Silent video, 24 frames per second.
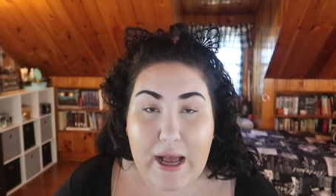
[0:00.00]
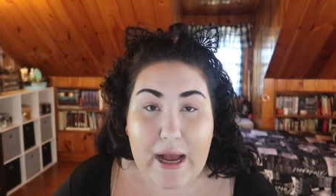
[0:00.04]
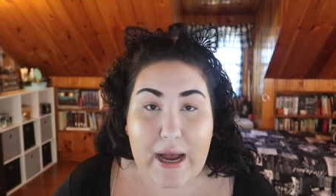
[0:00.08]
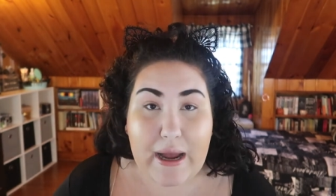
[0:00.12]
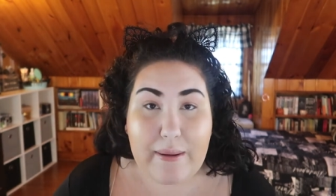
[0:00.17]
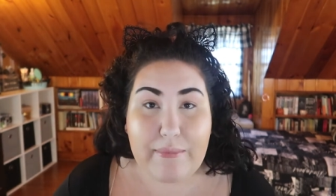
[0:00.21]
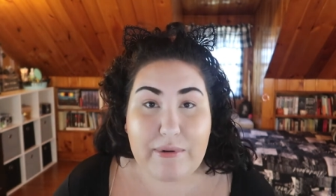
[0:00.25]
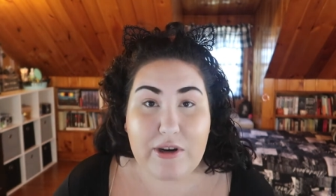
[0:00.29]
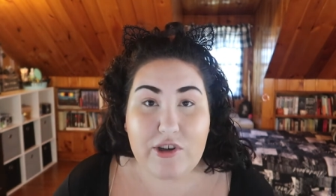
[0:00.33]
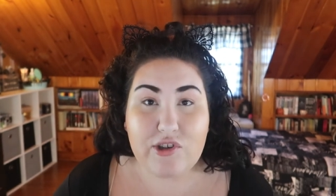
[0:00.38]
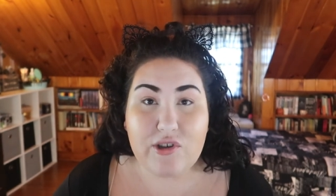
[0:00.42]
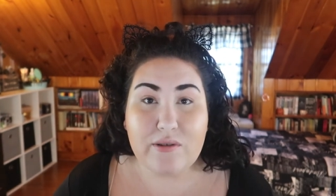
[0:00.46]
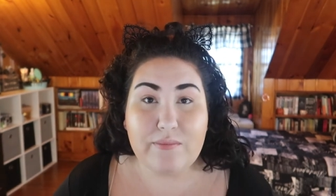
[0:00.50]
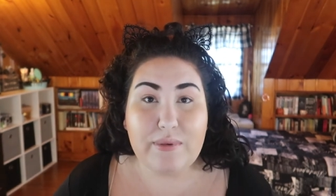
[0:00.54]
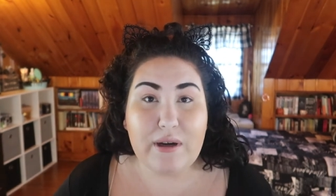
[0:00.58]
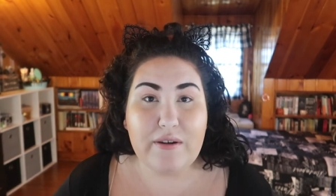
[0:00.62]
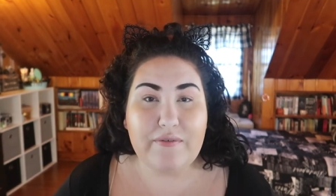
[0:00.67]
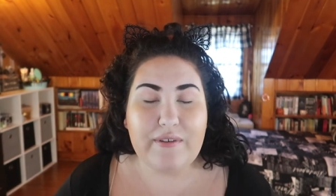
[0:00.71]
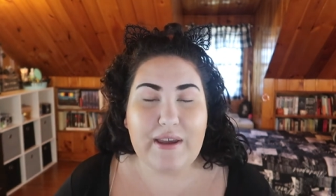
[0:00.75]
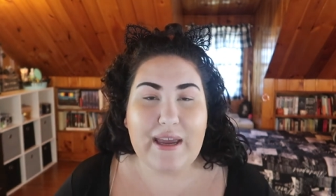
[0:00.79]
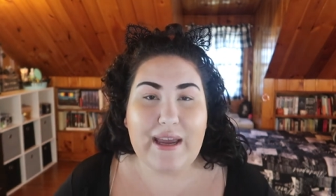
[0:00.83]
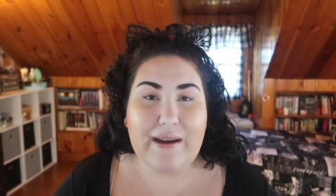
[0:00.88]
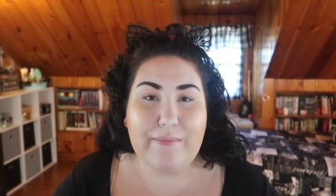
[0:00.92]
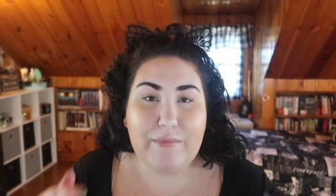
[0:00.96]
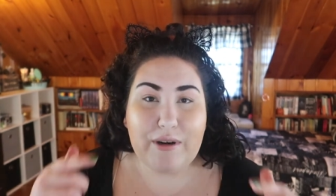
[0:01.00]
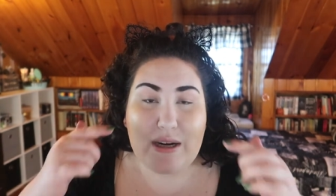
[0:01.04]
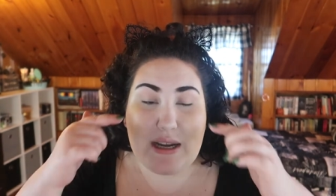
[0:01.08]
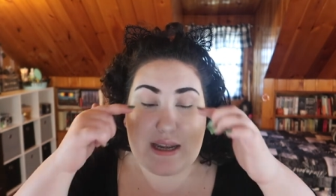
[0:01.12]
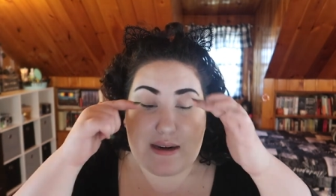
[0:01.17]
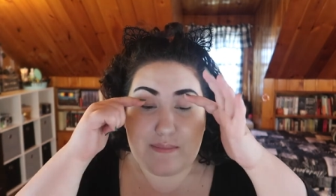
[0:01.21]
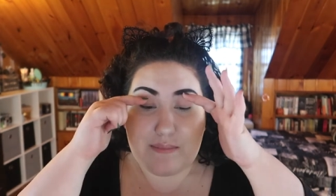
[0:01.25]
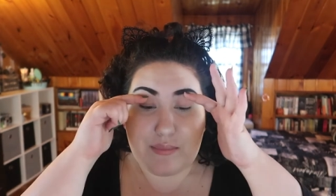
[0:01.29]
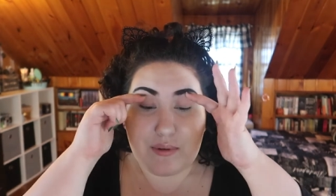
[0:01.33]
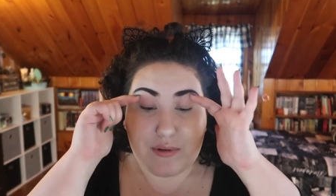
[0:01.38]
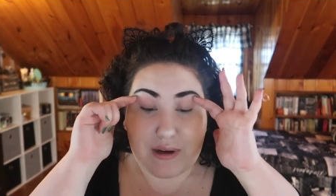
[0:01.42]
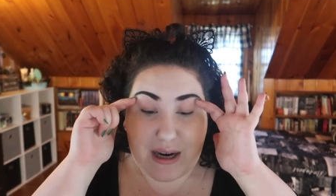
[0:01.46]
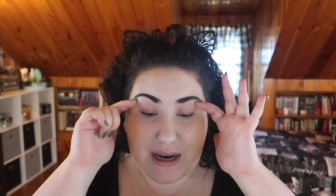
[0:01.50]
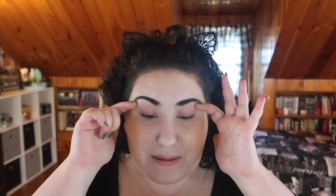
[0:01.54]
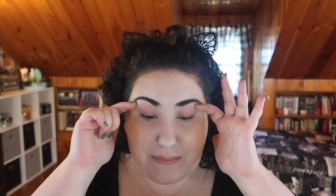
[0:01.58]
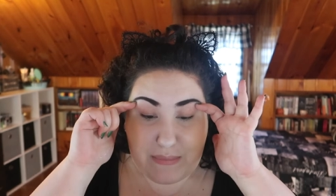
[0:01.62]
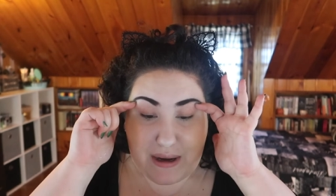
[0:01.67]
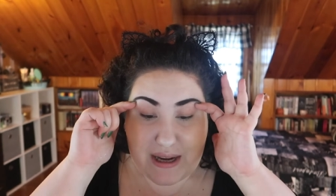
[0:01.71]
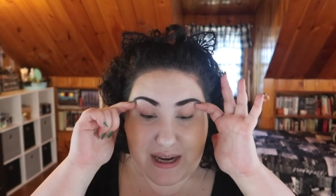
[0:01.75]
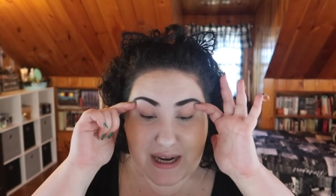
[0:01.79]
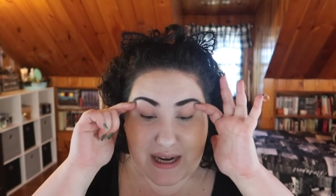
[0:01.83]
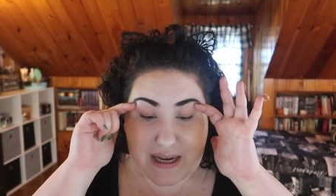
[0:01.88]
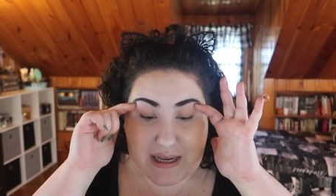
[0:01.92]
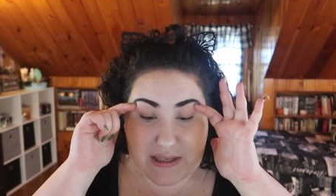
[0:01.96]
I'm gonna jump off camera and prime
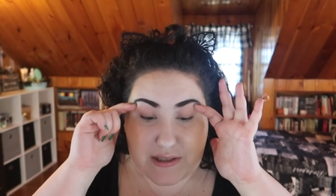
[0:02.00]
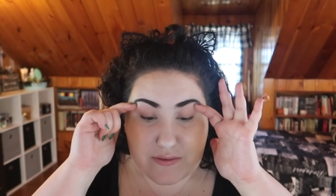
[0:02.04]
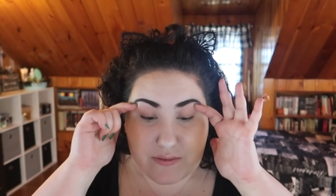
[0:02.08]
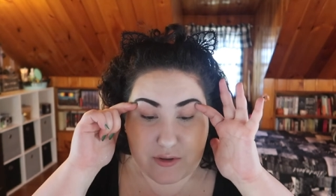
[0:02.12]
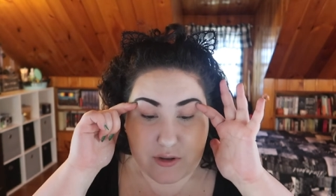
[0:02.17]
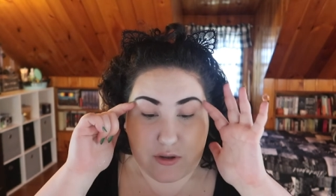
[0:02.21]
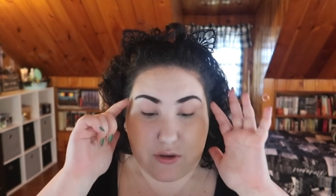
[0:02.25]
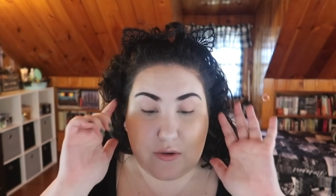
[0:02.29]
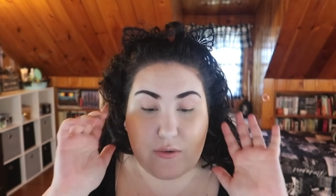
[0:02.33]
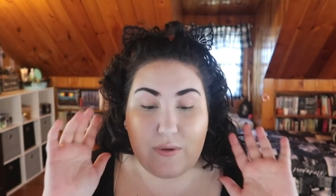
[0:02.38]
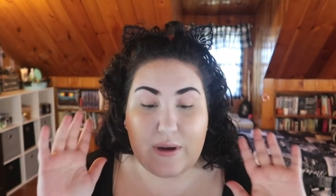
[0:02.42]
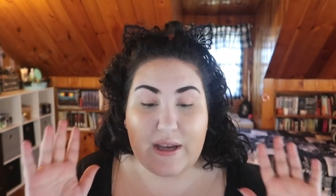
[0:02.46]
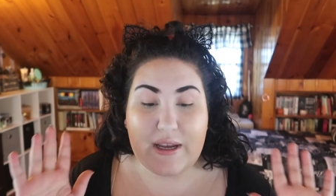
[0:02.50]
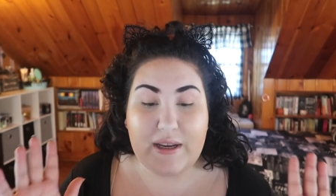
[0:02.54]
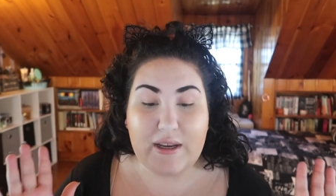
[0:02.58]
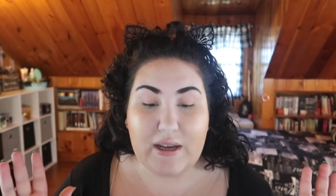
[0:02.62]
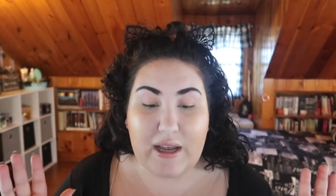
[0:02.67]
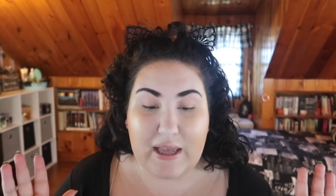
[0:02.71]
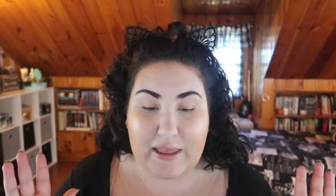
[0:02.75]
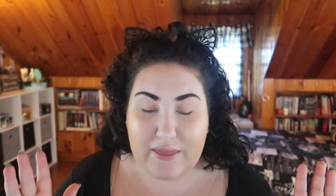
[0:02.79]
my eyes real quick,